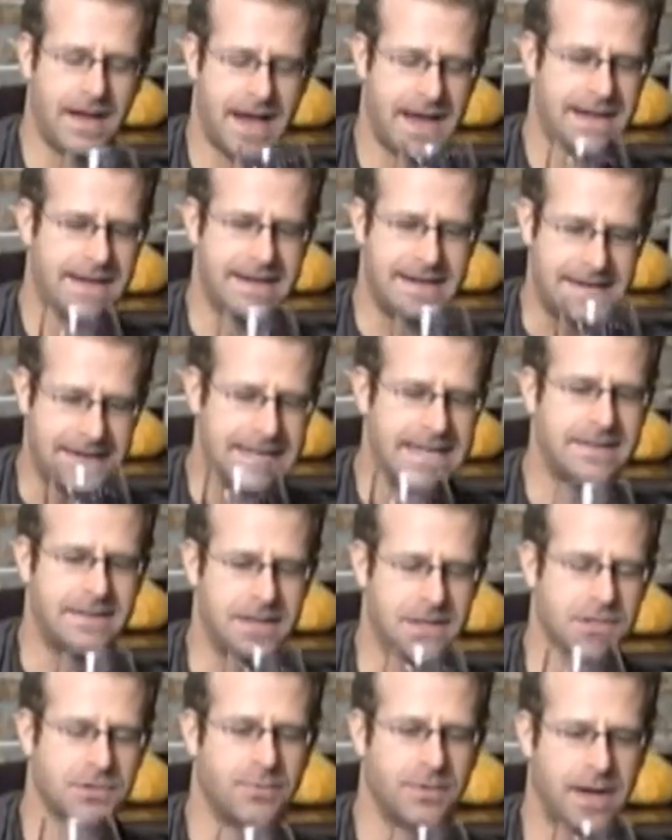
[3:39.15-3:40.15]
I need
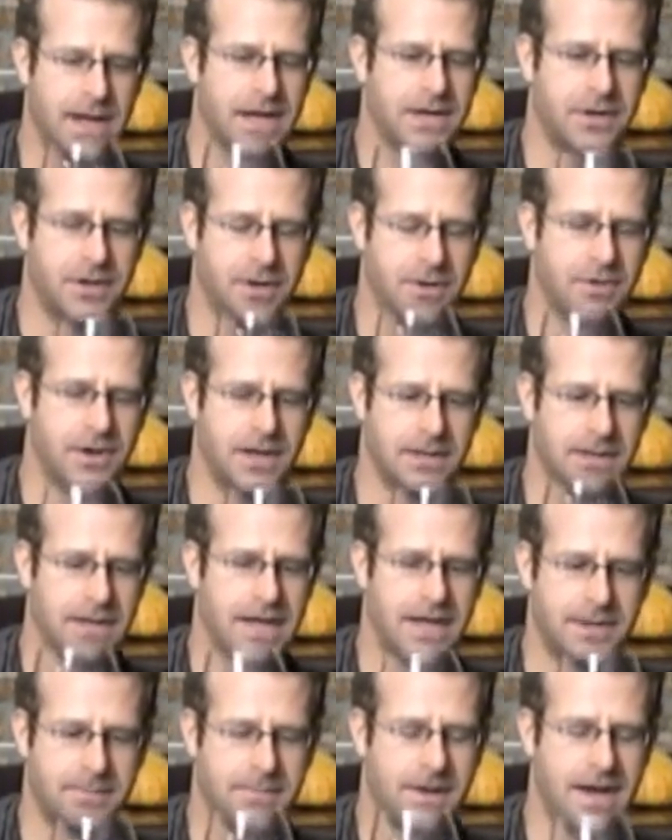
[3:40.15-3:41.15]
this when I go on
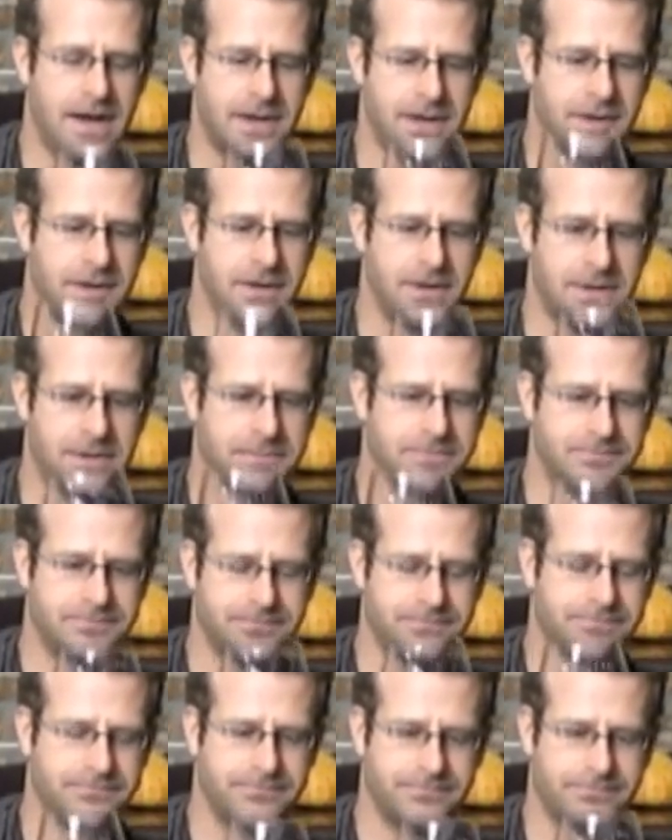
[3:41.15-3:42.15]
like my, you know,
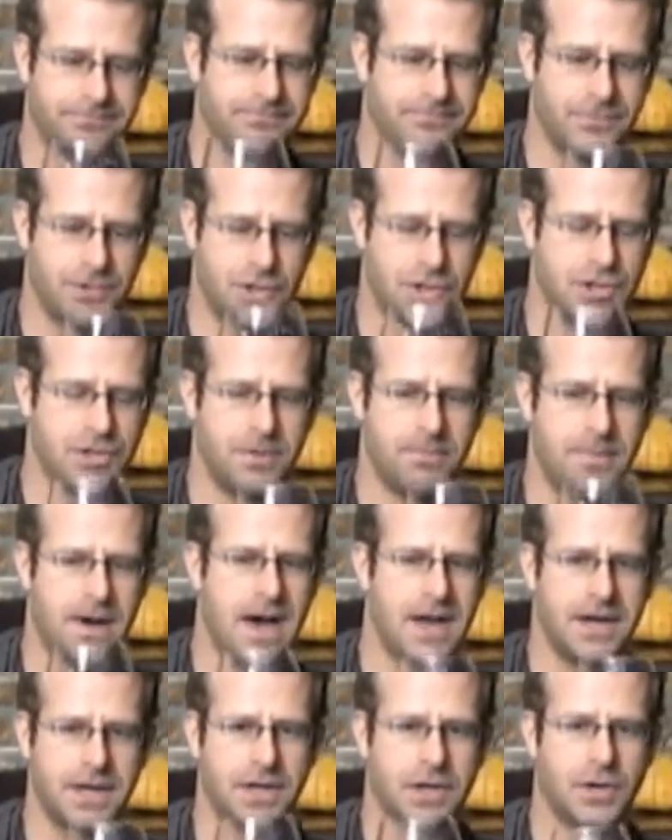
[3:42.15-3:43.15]

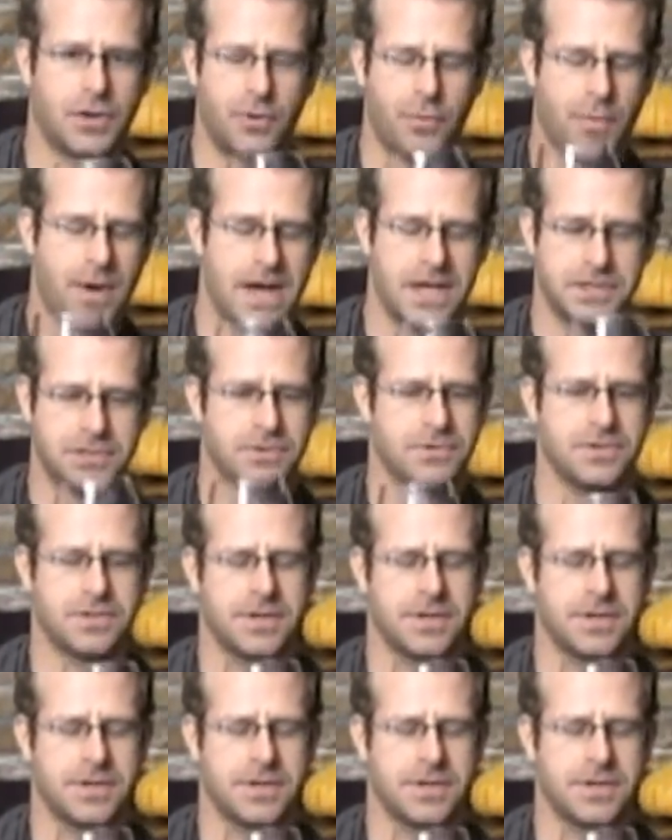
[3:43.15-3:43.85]
shamanic quest or